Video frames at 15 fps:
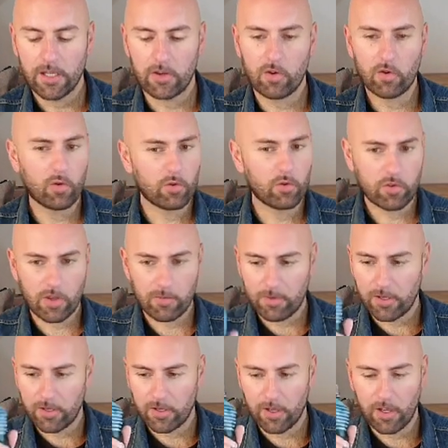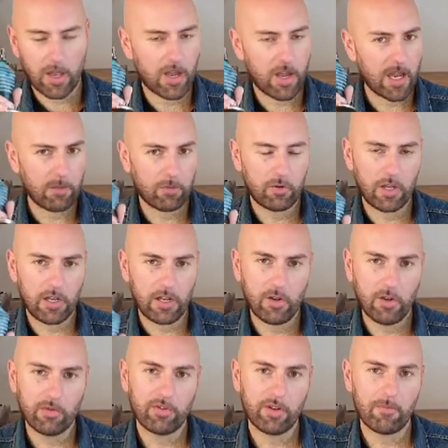Of course, I absolutely
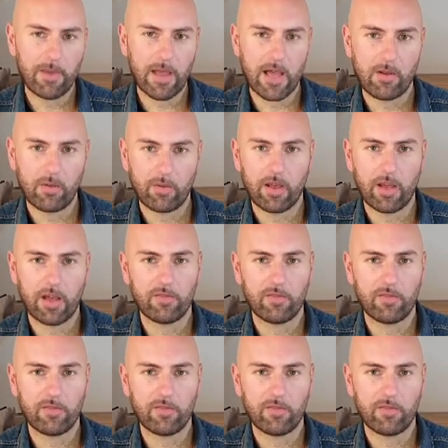love Le Mal.